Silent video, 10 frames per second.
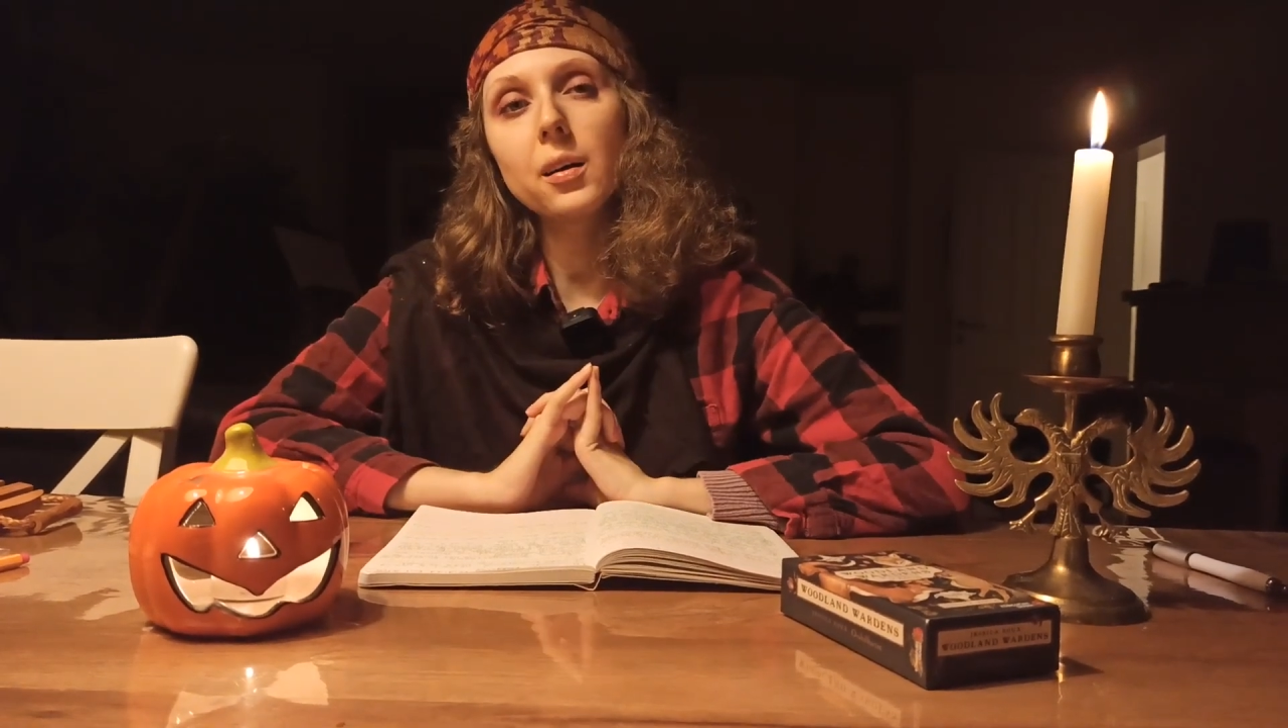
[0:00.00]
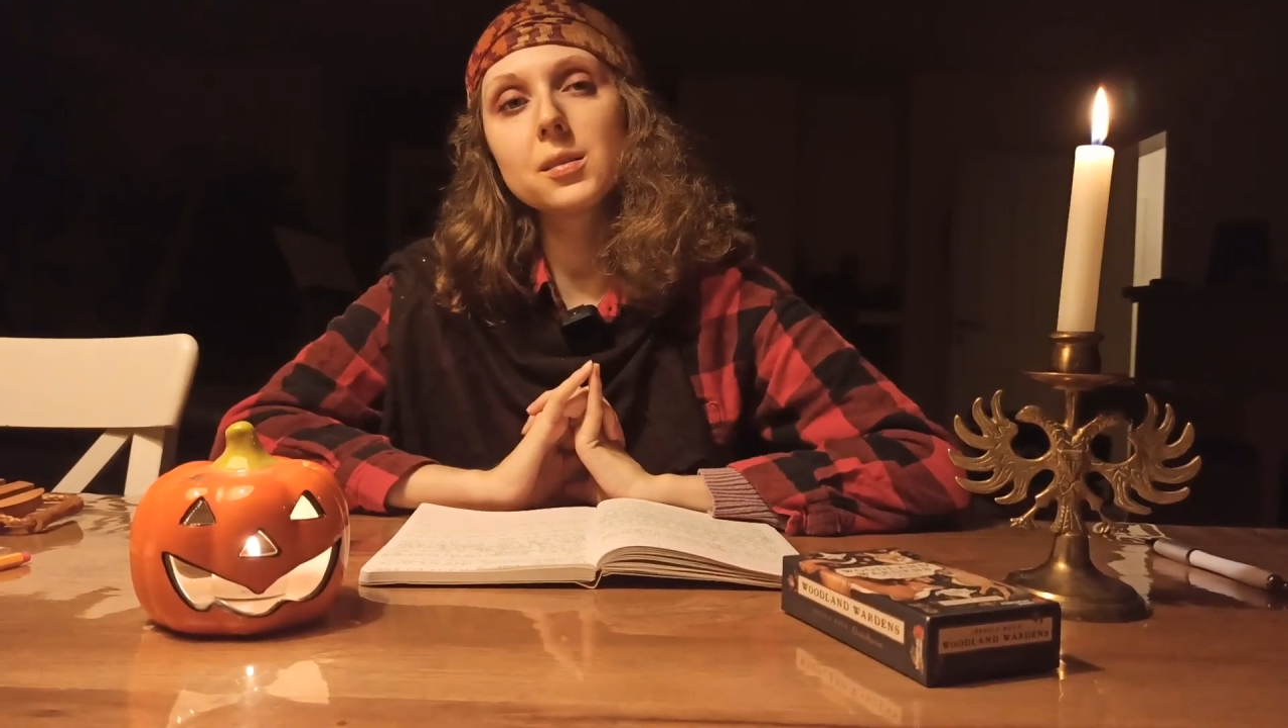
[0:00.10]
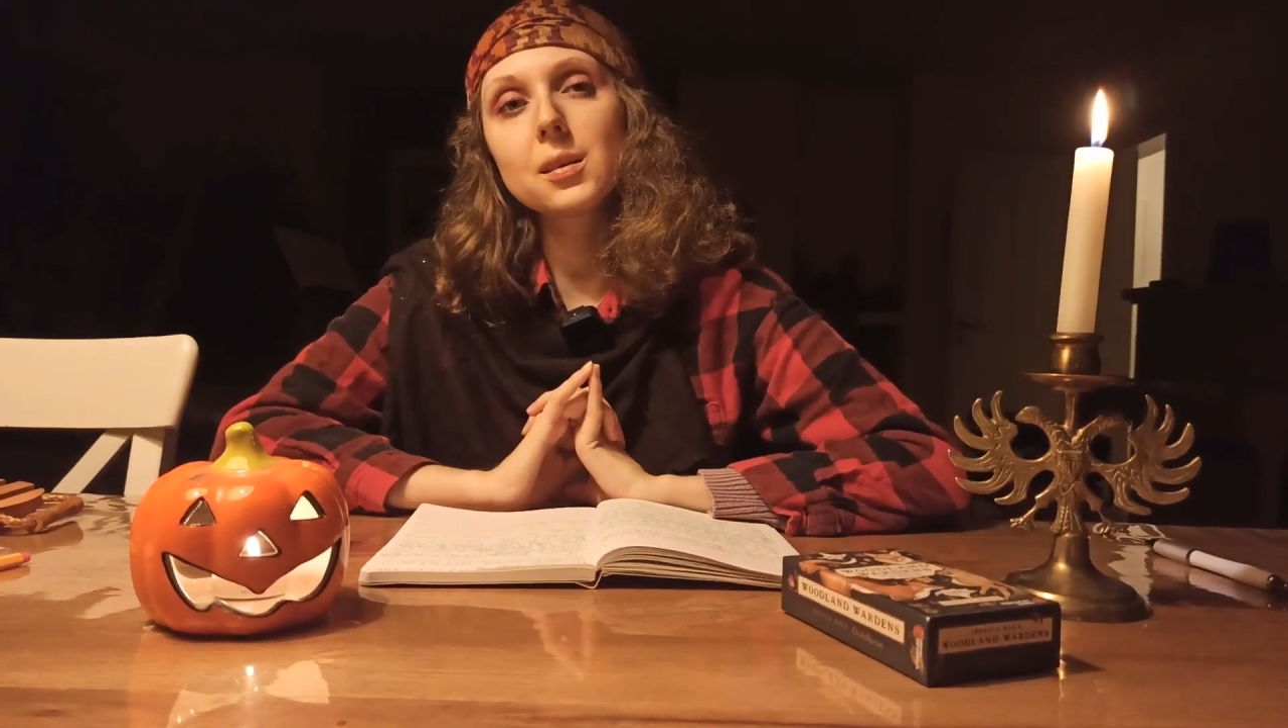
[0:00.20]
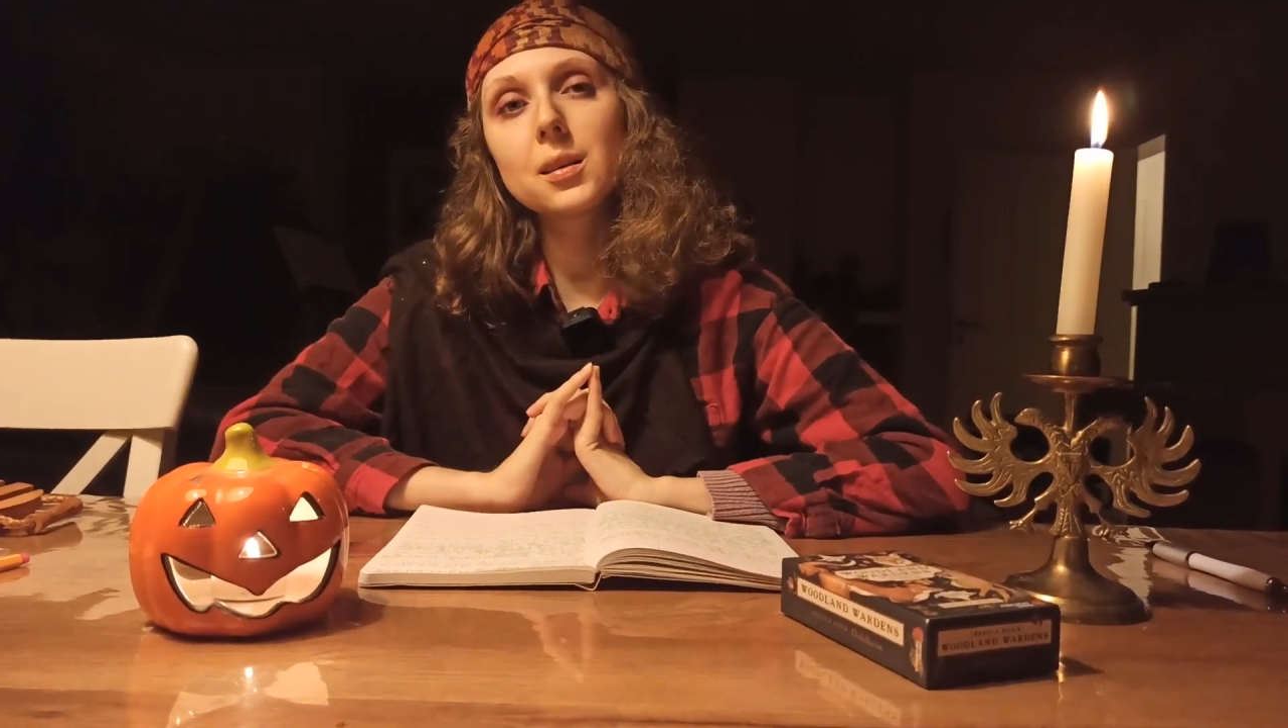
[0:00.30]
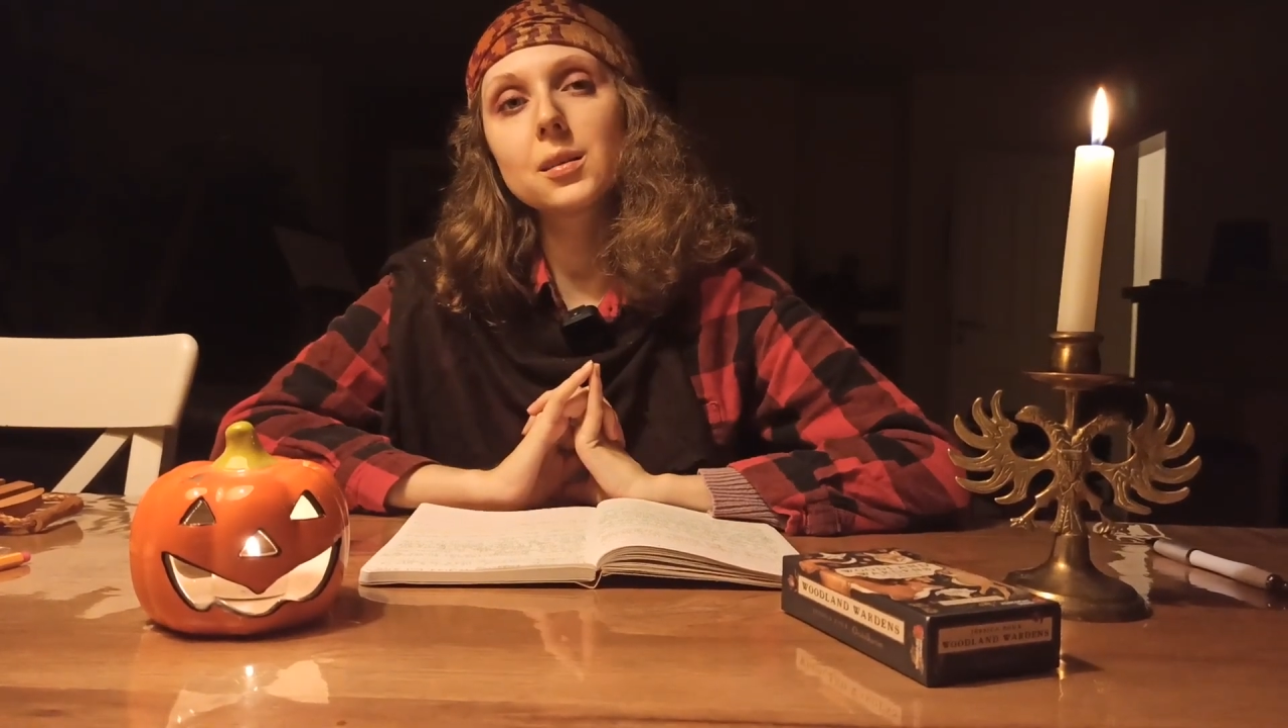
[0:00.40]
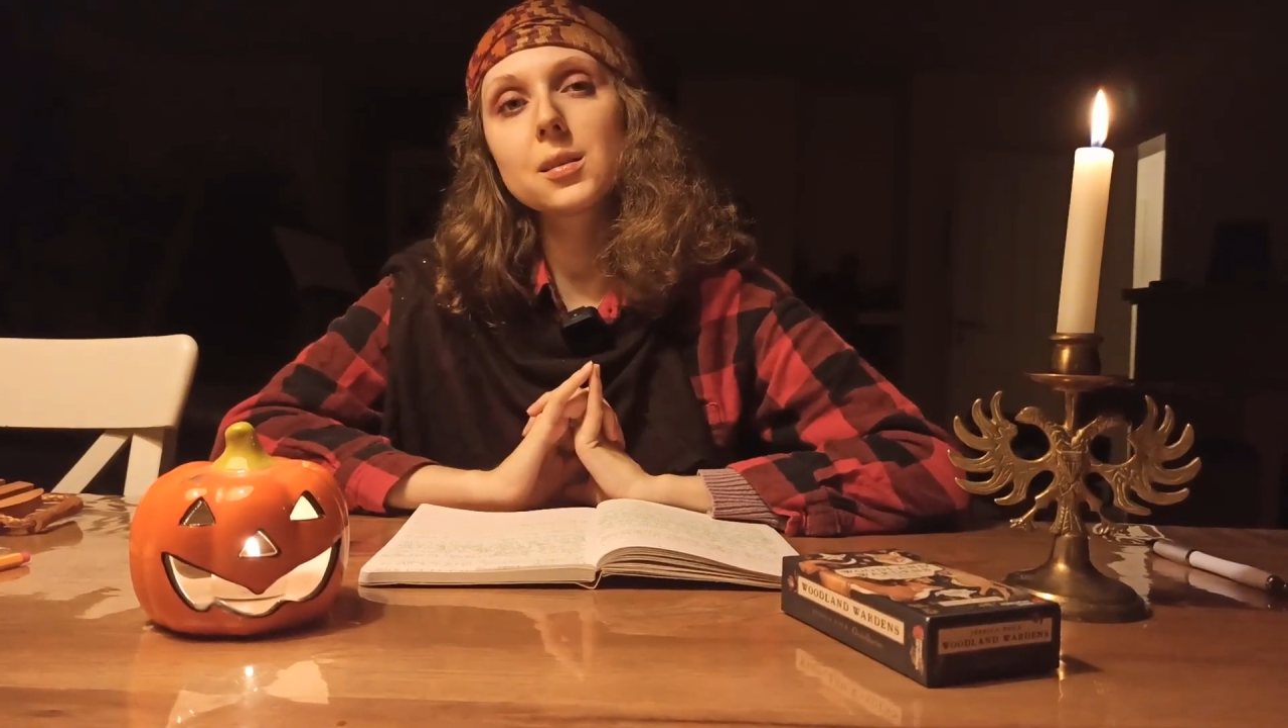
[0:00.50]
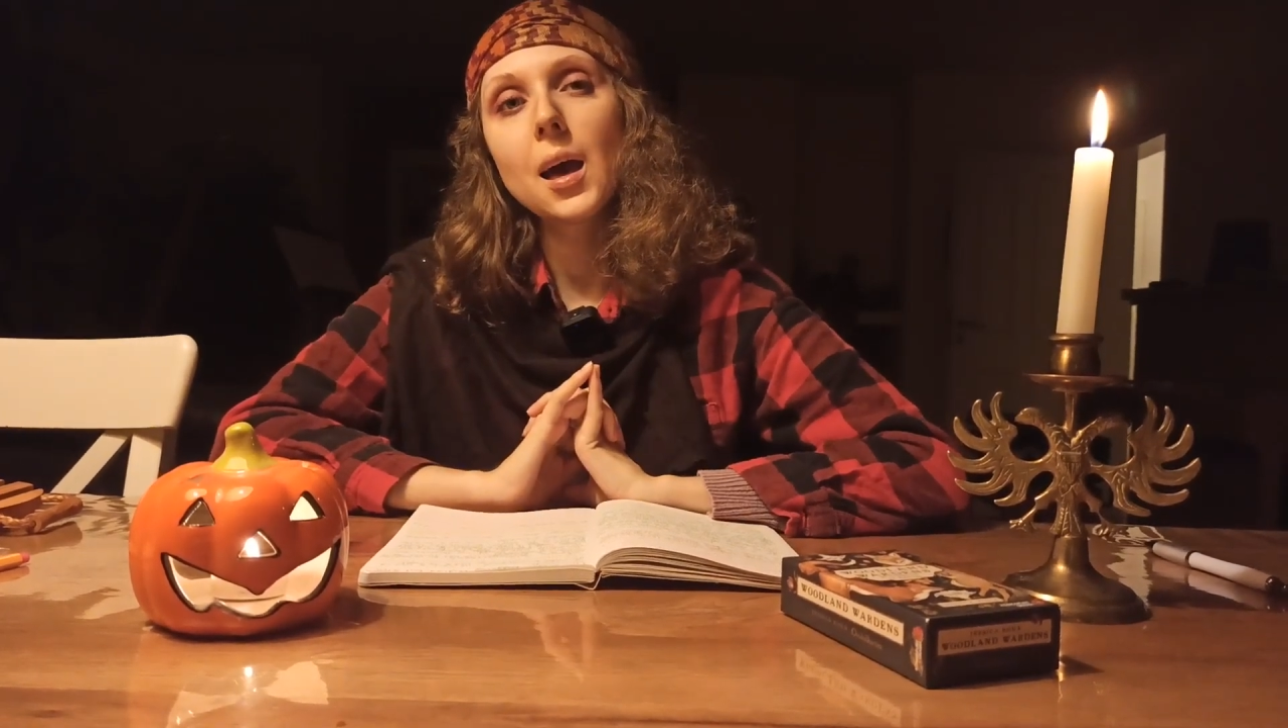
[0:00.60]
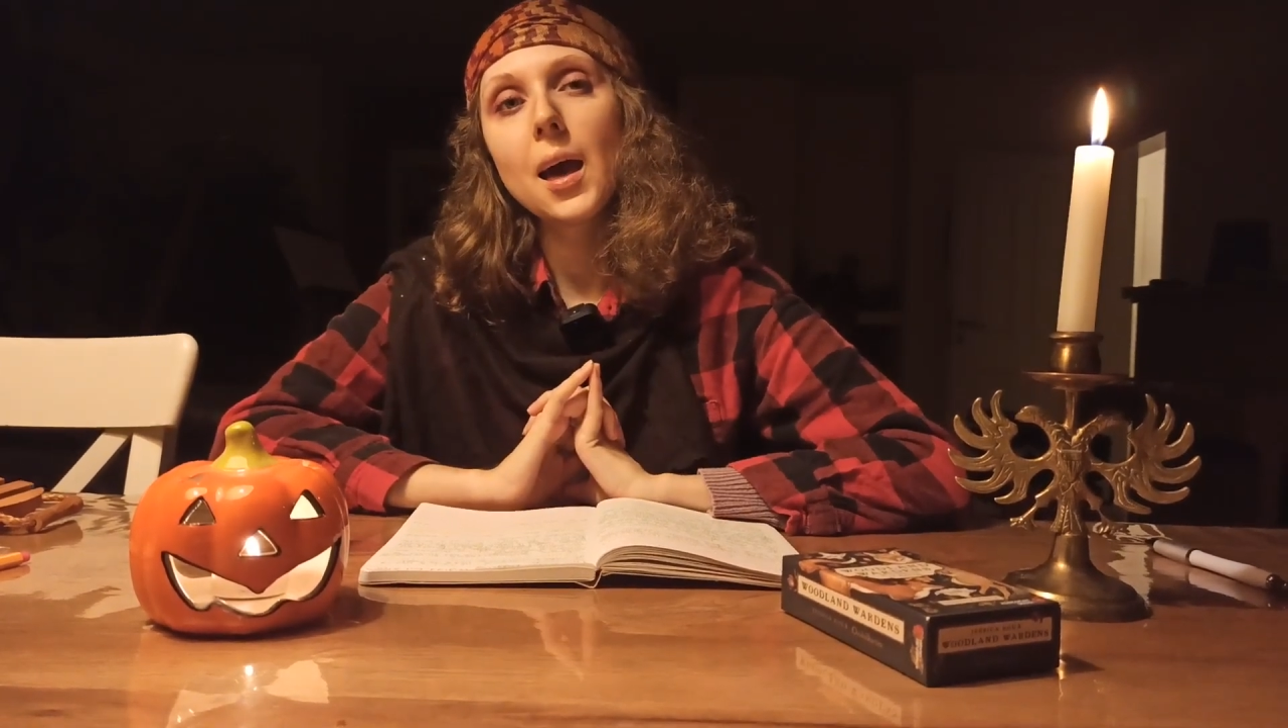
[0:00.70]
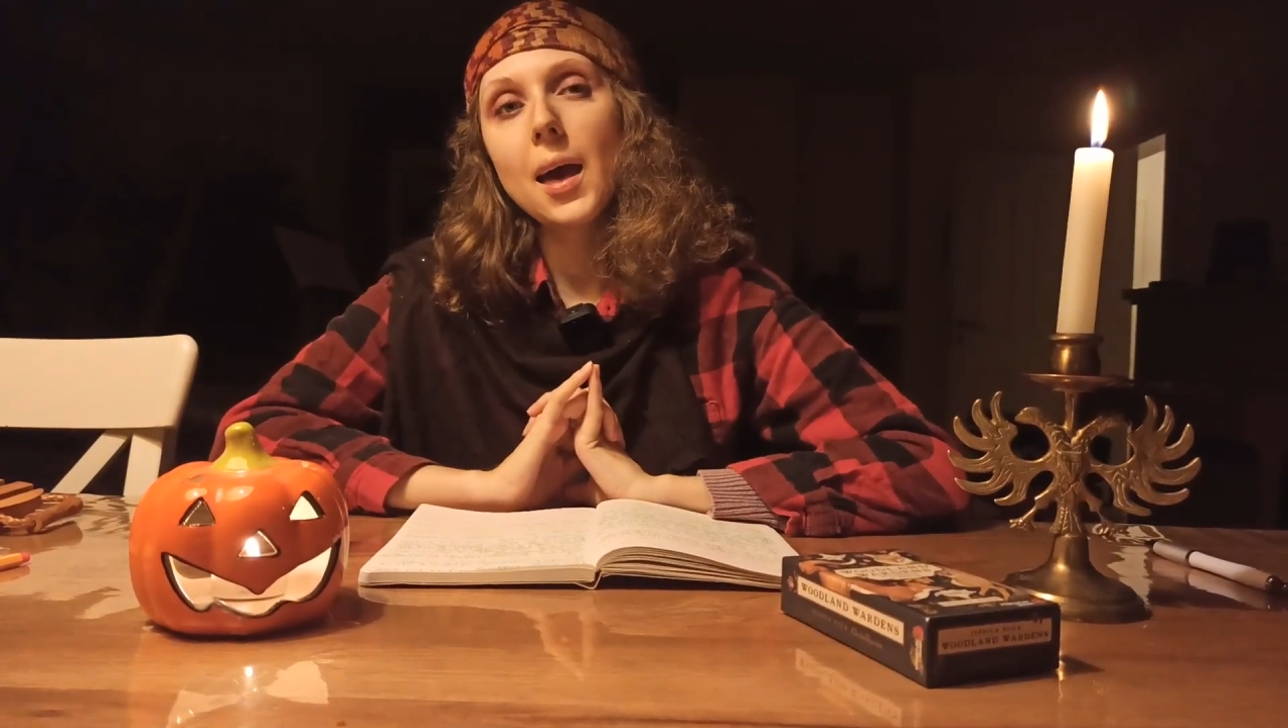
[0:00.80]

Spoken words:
articles,